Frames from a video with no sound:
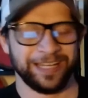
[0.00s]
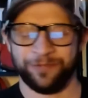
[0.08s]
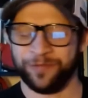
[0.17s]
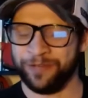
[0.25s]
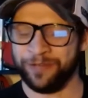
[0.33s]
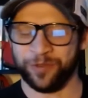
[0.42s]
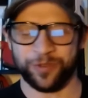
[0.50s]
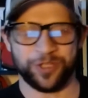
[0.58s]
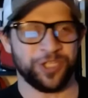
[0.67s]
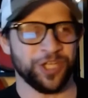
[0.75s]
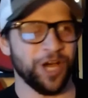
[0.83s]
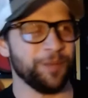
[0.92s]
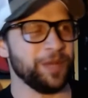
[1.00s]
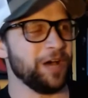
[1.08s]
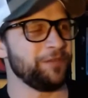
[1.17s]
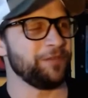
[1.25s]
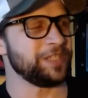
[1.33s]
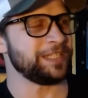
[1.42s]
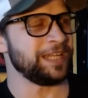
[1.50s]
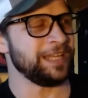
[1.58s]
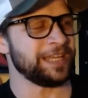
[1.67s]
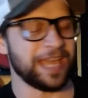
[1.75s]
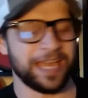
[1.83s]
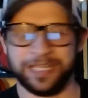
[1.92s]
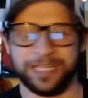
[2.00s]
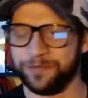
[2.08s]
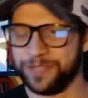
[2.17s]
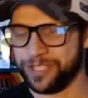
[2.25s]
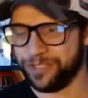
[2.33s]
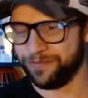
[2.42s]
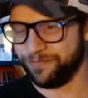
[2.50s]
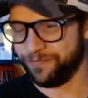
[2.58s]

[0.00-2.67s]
If you're dumb enough to take any of this